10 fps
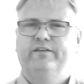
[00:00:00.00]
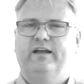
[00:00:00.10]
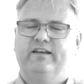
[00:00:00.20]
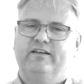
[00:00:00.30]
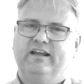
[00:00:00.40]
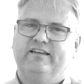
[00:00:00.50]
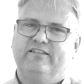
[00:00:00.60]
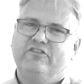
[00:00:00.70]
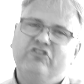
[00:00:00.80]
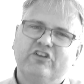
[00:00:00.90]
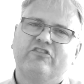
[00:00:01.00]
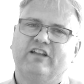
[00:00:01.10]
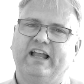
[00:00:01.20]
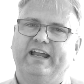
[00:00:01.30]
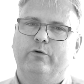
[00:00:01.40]
that is
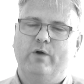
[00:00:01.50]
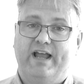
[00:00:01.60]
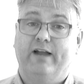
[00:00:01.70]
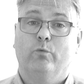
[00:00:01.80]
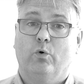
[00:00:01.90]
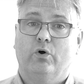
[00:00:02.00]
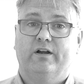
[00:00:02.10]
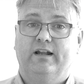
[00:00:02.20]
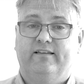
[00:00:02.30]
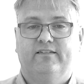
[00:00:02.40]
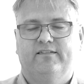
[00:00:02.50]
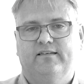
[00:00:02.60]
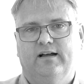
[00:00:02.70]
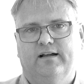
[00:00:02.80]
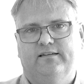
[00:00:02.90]
just like when I walk. It
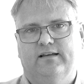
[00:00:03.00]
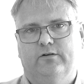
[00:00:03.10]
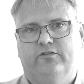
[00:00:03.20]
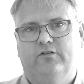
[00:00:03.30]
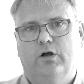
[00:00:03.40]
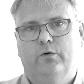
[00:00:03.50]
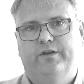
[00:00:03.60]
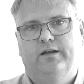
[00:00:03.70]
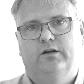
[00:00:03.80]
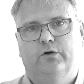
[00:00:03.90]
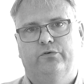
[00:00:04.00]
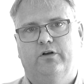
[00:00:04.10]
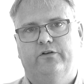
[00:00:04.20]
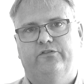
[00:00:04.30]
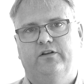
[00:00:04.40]
starts out slow, then it goes
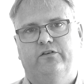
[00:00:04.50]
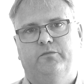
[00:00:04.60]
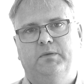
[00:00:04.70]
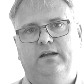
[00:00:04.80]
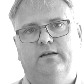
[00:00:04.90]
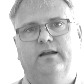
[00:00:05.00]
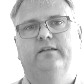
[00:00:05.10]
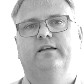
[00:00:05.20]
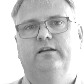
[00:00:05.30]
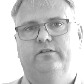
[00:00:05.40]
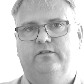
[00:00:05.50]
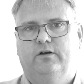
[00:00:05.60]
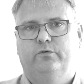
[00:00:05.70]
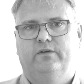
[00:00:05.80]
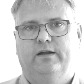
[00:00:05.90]
constant speed, and then it
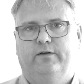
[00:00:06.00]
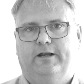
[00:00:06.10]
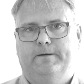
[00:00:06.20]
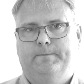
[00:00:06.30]
slows down again.